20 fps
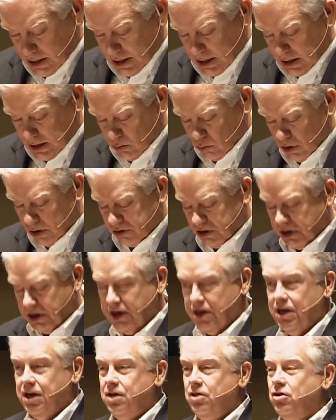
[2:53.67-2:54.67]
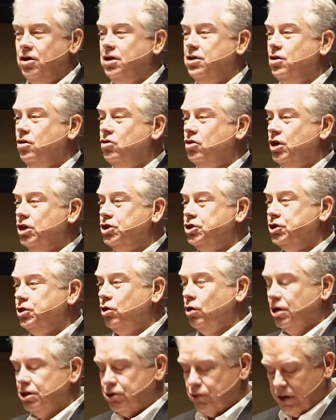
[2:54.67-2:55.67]
It wasn't an easy decision
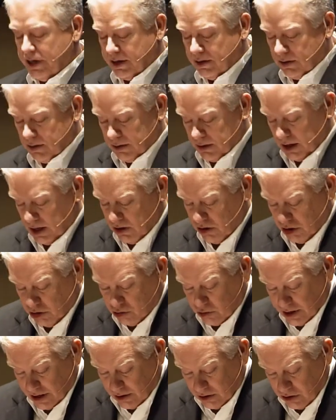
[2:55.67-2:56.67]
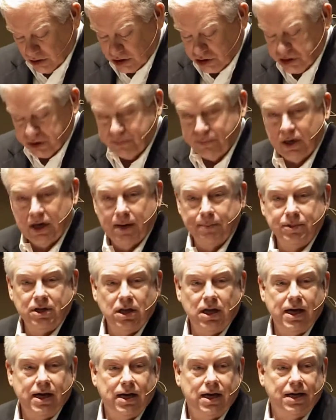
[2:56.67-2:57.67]
or easy transition, but I'm
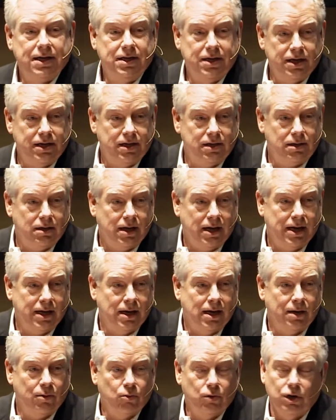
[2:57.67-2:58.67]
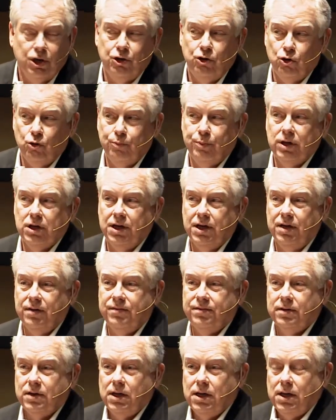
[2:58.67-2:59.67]
glad I did it, and I really do
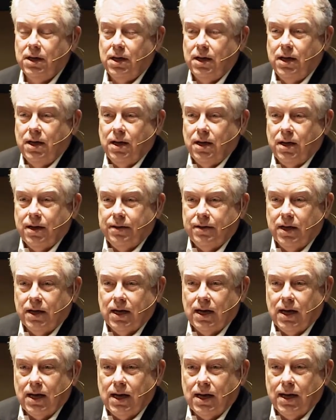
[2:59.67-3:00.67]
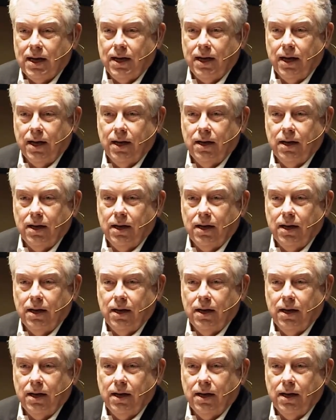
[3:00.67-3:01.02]
believe that I